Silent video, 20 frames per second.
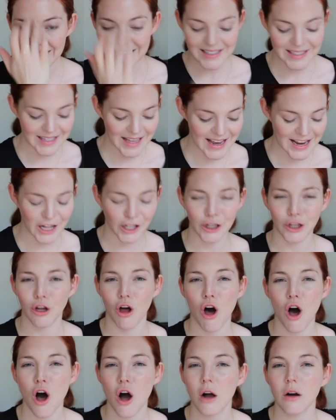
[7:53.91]
It's like a
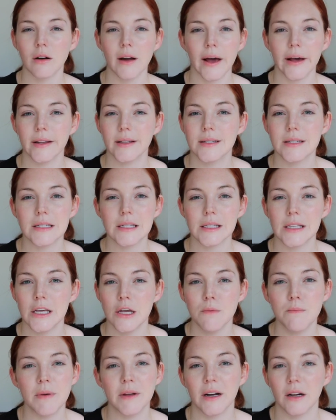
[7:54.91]
long night's
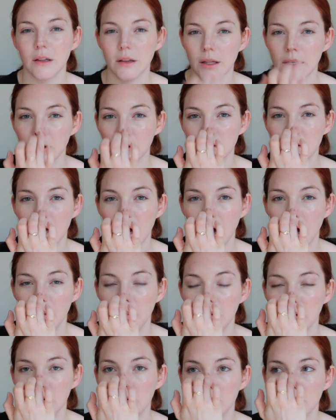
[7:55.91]
sleep in a little
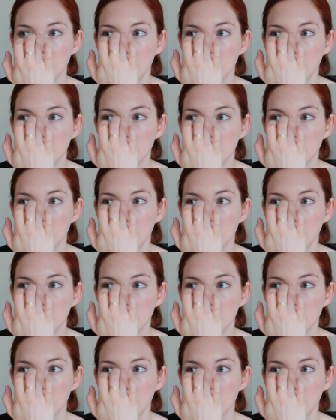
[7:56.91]
tub.